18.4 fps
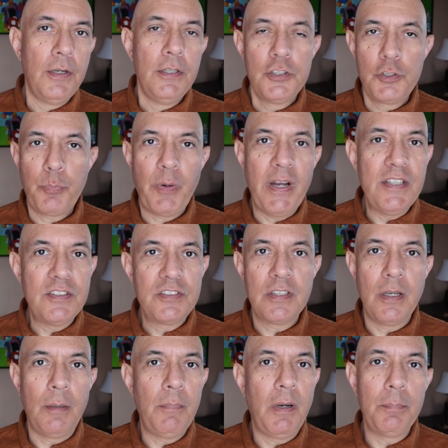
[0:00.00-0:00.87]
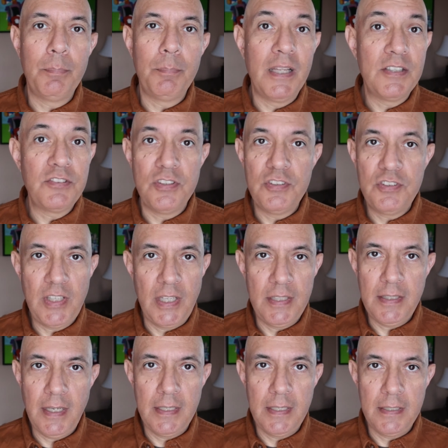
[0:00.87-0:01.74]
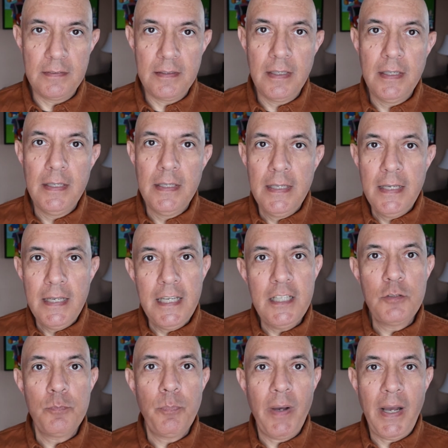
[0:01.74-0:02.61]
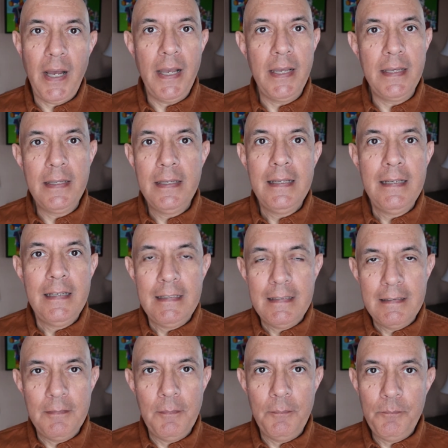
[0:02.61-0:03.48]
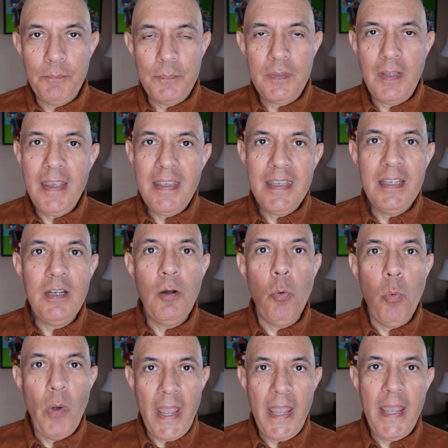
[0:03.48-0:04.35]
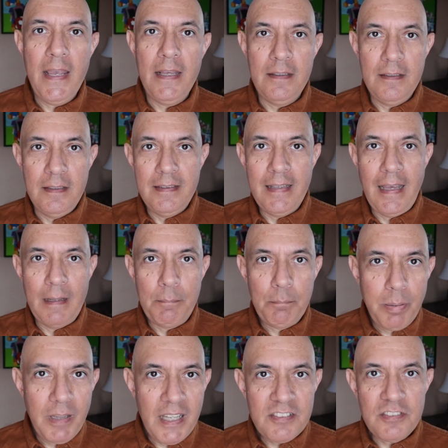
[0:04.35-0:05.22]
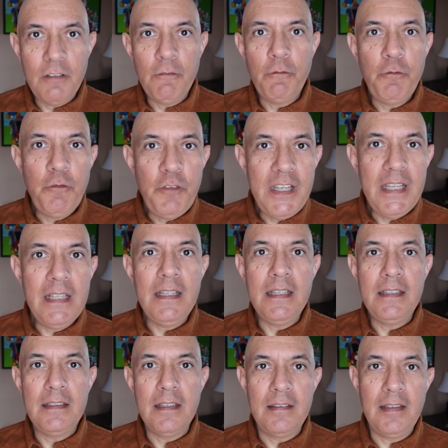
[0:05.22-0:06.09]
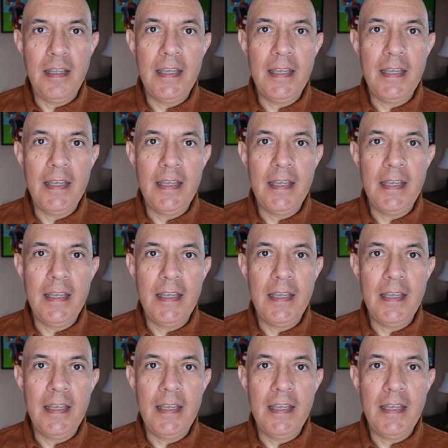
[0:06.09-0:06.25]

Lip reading: spraying some unpleasant scent on it. It's by taking away that pleasant feeling that they